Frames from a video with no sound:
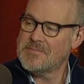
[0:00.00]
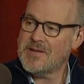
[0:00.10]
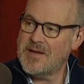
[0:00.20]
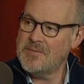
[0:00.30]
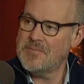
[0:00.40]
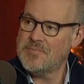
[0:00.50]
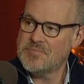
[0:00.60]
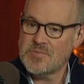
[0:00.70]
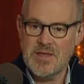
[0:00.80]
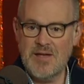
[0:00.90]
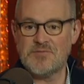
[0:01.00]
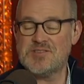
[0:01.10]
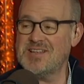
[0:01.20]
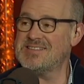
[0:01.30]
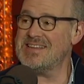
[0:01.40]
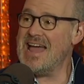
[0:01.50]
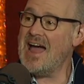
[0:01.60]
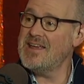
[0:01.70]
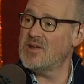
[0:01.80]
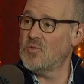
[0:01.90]
Okay, if
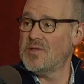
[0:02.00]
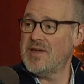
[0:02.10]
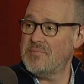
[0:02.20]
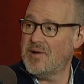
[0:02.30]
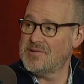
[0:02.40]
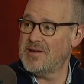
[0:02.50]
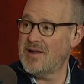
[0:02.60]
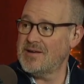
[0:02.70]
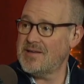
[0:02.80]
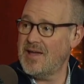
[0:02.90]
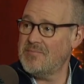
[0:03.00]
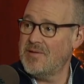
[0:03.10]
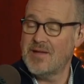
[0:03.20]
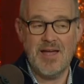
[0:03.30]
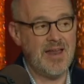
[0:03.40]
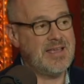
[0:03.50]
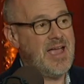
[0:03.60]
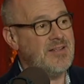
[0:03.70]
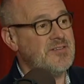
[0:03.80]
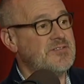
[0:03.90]
Cincinnati had won that Monday night game. And
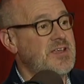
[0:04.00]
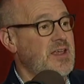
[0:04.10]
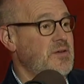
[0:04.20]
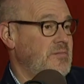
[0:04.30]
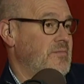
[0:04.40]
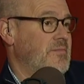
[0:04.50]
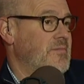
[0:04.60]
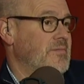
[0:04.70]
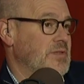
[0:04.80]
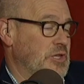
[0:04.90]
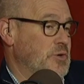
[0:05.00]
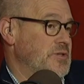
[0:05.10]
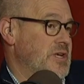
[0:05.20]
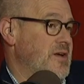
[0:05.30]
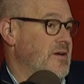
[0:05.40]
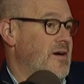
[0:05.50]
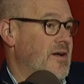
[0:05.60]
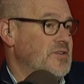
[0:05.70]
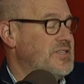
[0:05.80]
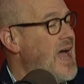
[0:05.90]
Kansas City losing
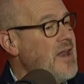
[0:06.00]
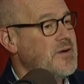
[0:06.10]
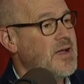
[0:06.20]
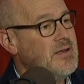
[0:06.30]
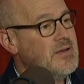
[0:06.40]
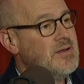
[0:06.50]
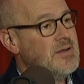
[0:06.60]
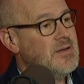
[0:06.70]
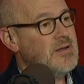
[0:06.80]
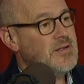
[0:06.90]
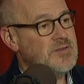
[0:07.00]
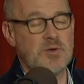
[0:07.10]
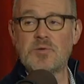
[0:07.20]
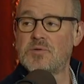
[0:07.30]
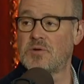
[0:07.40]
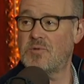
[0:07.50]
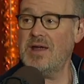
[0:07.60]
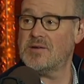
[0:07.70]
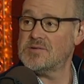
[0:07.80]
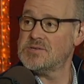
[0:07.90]
on Saturday to the
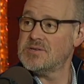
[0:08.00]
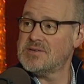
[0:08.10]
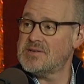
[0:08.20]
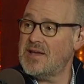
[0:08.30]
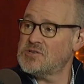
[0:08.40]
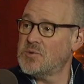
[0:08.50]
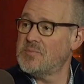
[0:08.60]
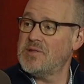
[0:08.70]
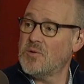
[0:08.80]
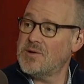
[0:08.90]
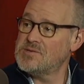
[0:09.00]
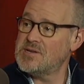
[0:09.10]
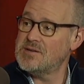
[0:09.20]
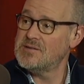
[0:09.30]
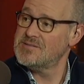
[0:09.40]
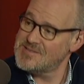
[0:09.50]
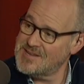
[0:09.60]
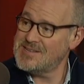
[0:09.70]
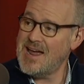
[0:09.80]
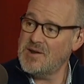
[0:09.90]
Raiders, guess who would have been the one seed?
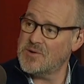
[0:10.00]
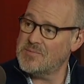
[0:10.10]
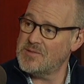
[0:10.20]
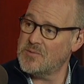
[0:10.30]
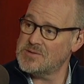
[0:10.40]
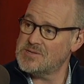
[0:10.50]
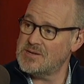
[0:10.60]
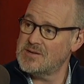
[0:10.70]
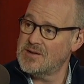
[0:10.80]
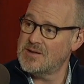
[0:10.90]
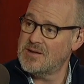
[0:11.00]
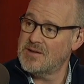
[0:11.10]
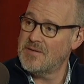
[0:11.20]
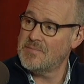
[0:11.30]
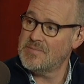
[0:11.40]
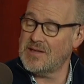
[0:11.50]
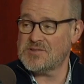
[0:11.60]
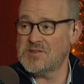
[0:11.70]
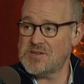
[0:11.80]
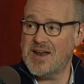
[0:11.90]
Cincinnati would have been the one seed. Now,
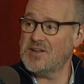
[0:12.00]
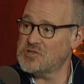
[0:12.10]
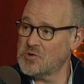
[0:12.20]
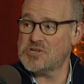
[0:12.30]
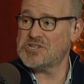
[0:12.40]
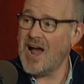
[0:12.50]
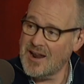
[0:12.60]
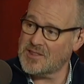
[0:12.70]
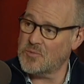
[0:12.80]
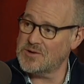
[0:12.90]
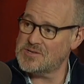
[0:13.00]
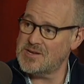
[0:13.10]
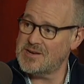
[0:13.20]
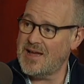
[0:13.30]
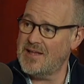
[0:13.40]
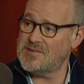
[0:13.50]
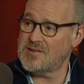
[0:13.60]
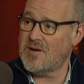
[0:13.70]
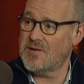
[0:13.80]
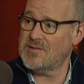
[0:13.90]
Cincinnati has no shot at the one seed as
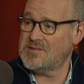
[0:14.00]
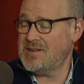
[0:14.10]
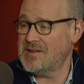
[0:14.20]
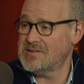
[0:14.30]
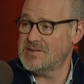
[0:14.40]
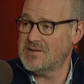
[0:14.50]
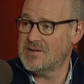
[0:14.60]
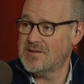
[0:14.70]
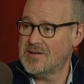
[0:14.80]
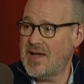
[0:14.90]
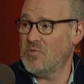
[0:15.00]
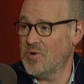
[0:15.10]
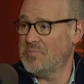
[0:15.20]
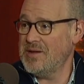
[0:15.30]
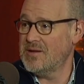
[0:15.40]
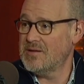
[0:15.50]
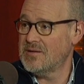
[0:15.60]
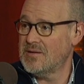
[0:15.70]
it currently stands and will be.